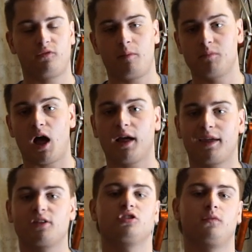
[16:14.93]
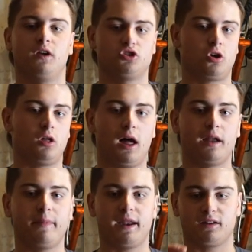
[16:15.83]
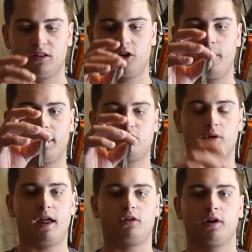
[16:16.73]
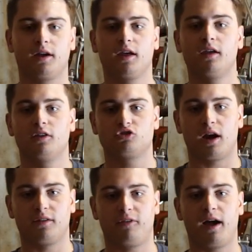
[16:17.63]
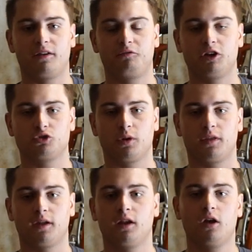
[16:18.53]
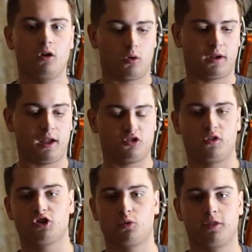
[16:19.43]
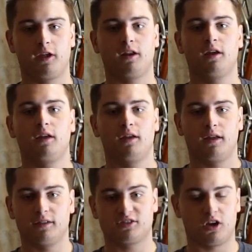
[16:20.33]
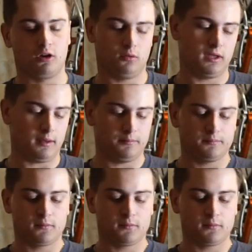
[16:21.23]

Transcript: If I'm not catching fish, I'll automatically go back to a Ned rig, try to find fish with it or catch fish with it. So yeah.